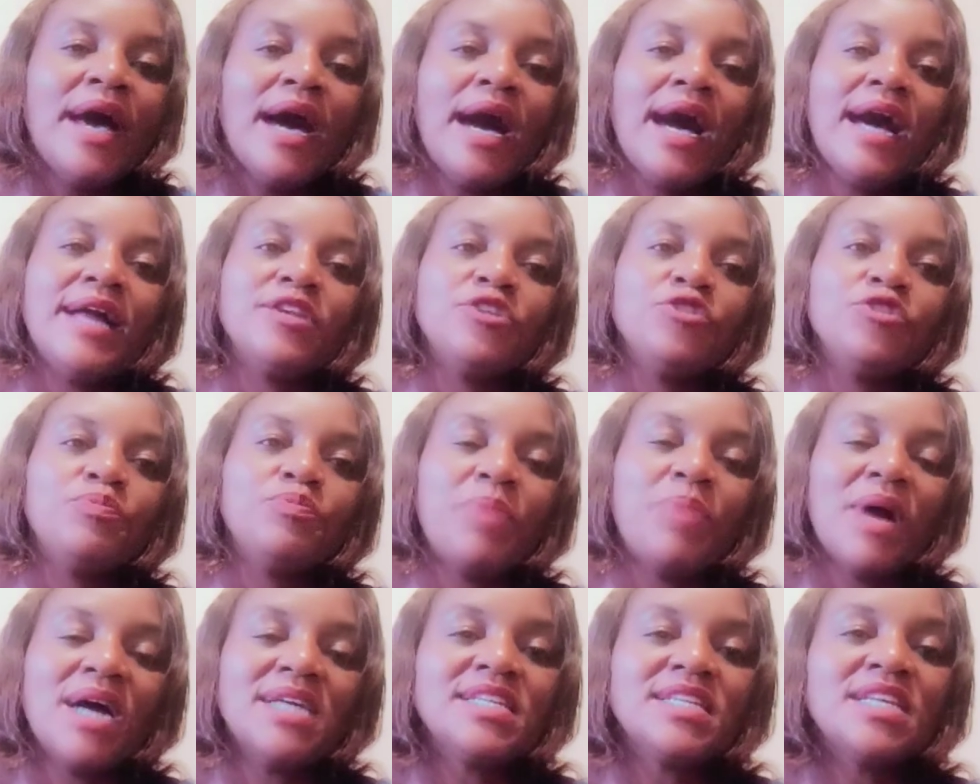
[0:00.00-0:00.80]
and you
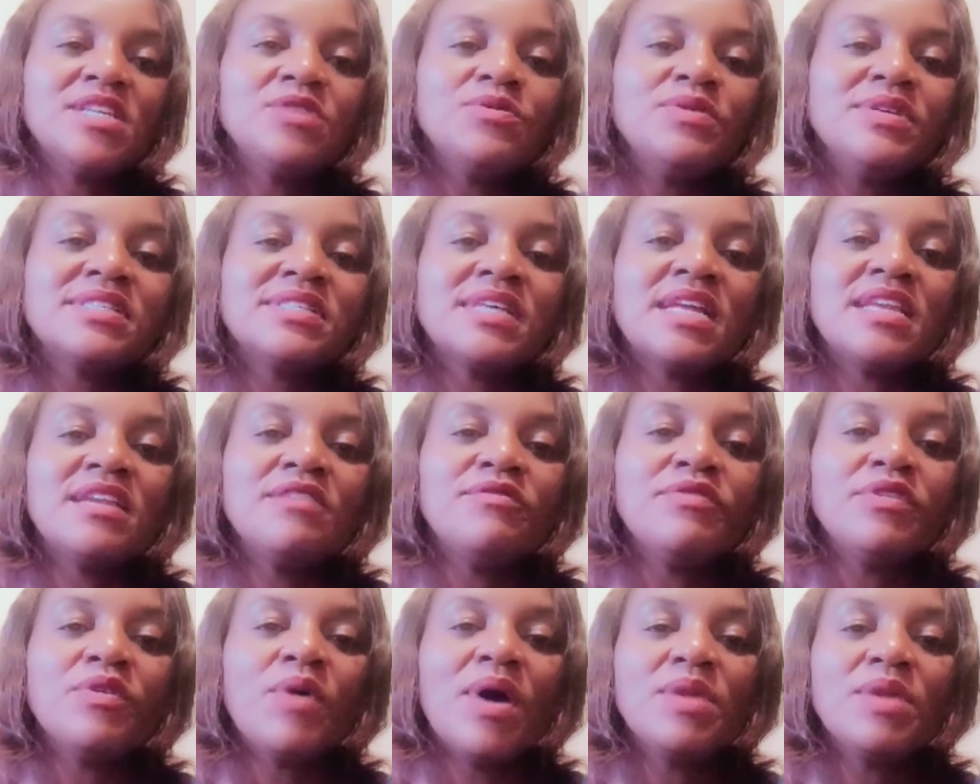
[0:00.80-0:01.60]
parted ways and
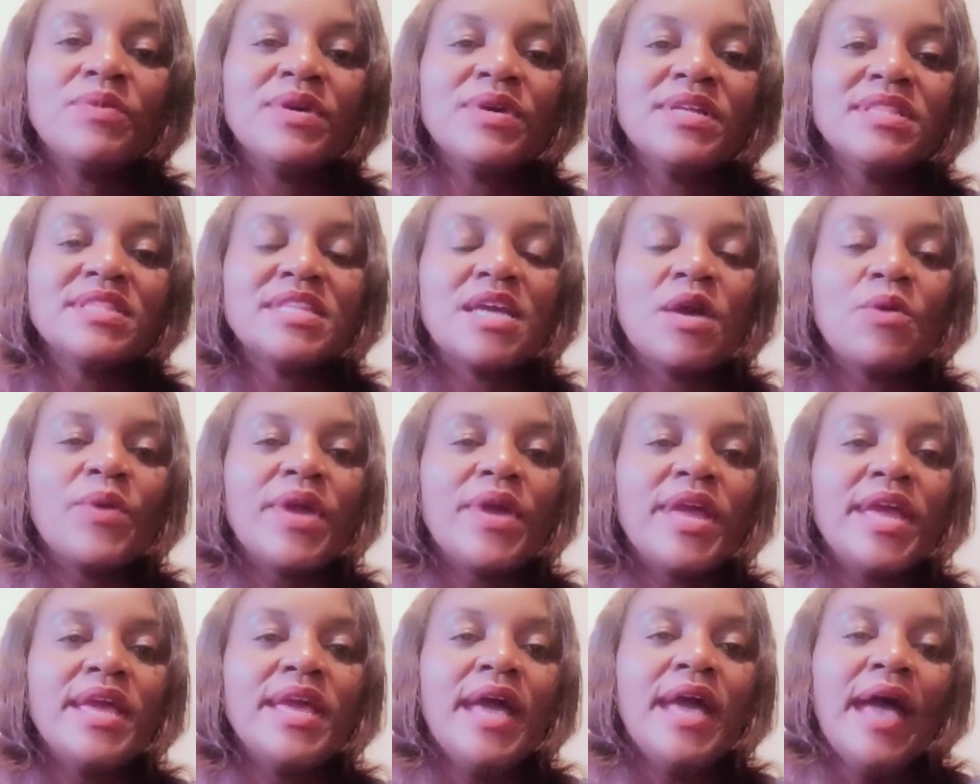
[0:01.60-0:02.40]
everyone went their
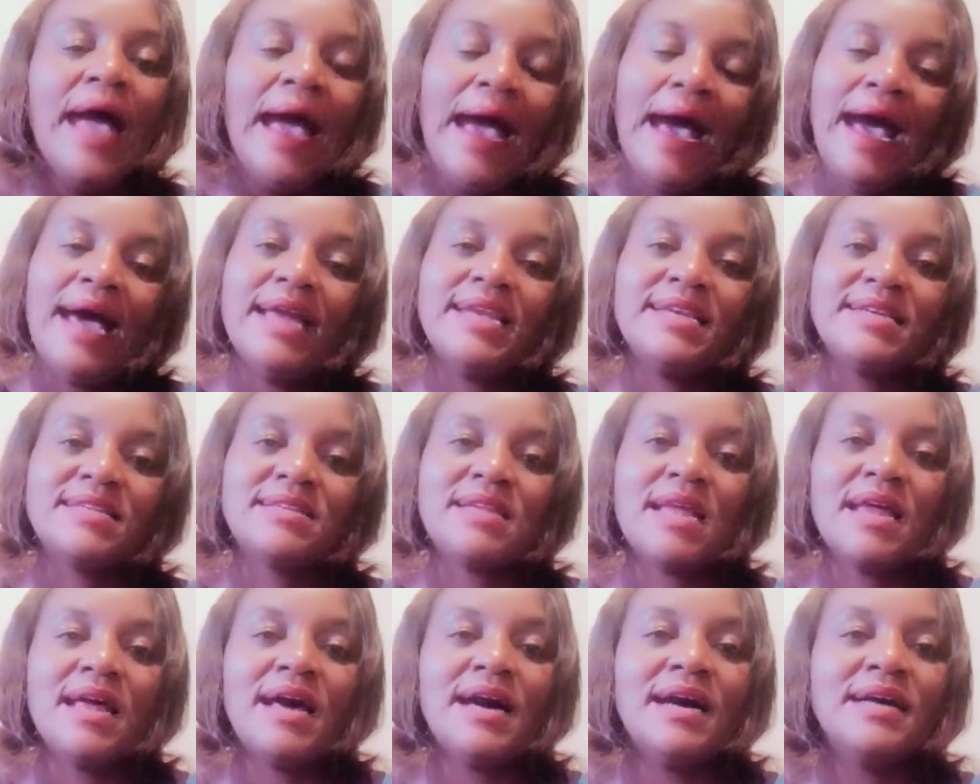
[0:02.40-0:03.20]
way
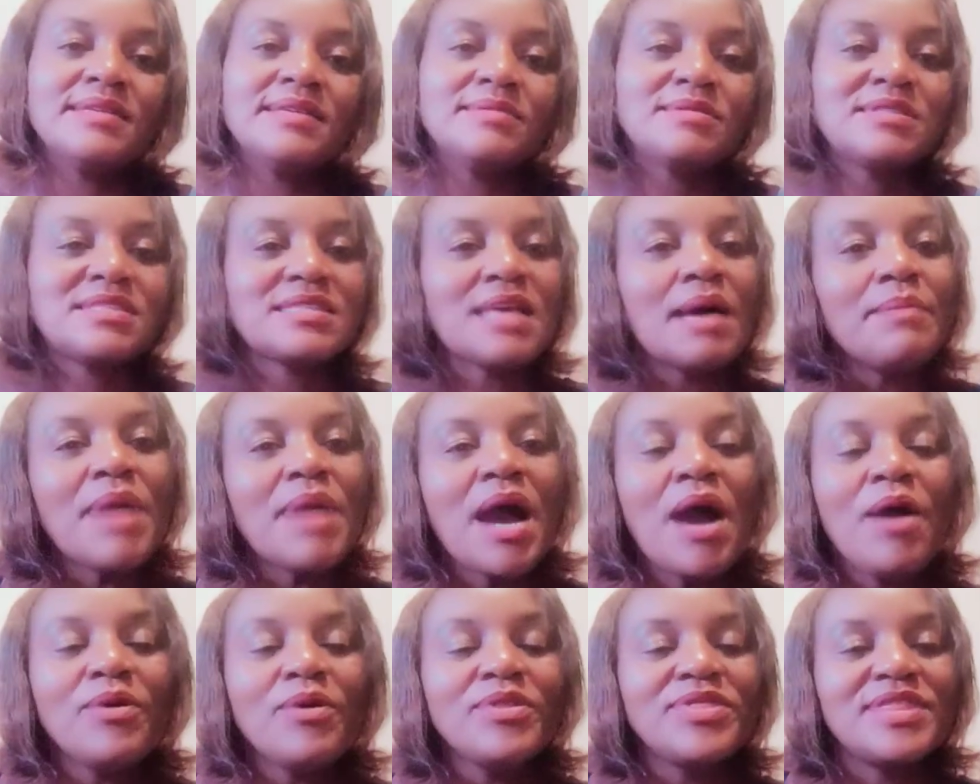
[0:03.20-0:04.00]
and uh,
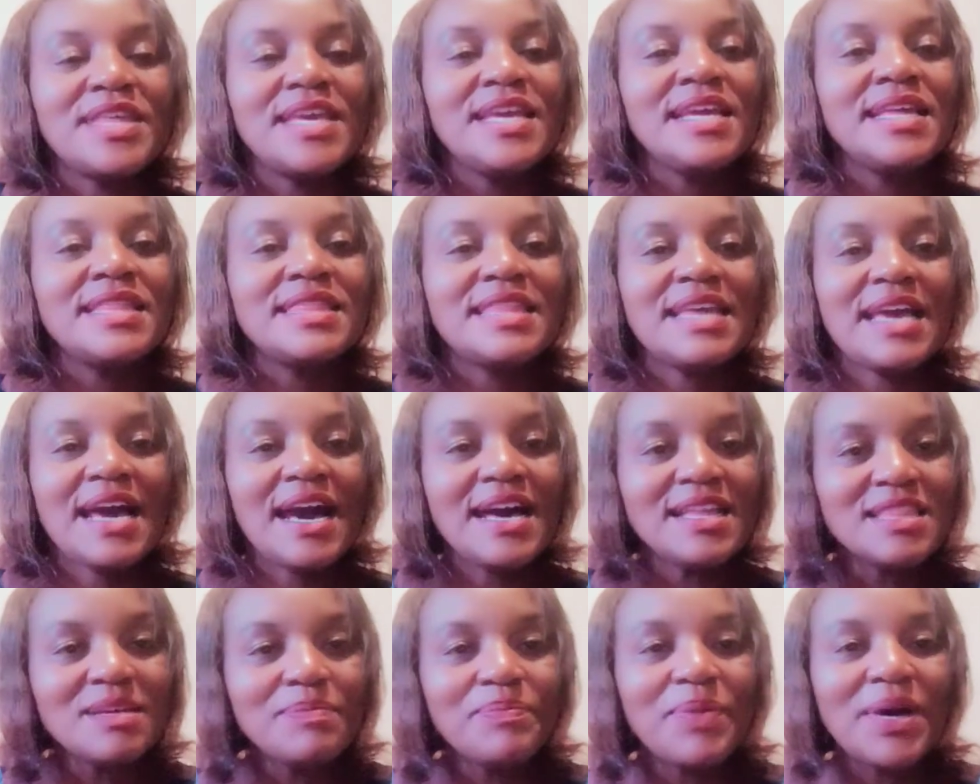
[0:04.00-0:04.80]
somehow they the
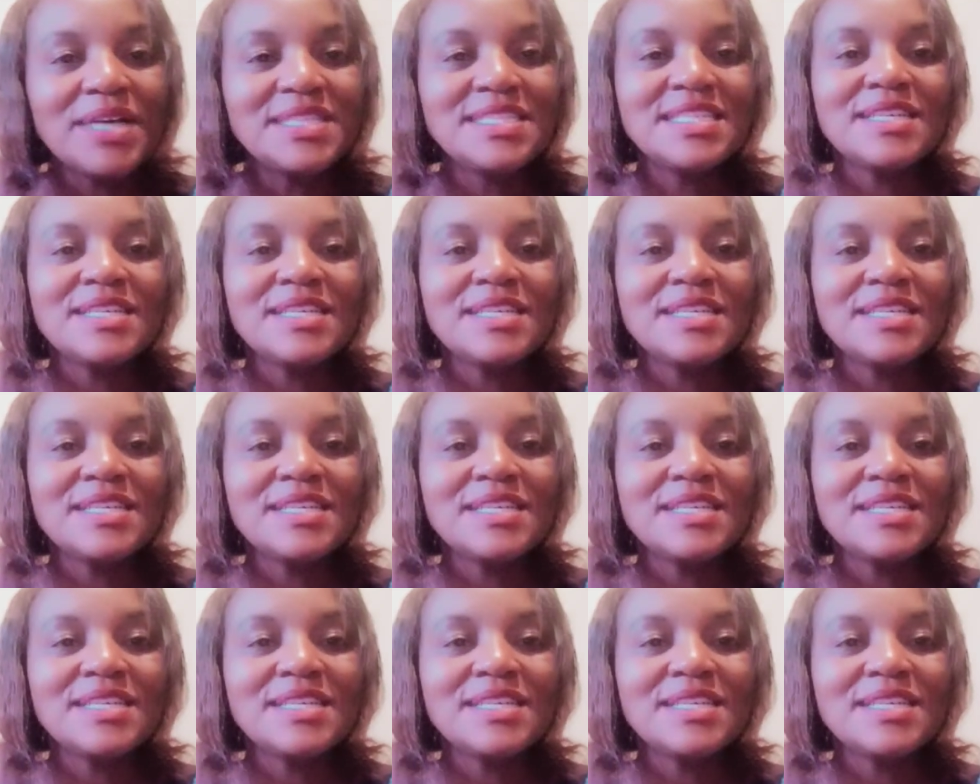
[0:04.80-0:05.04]
other party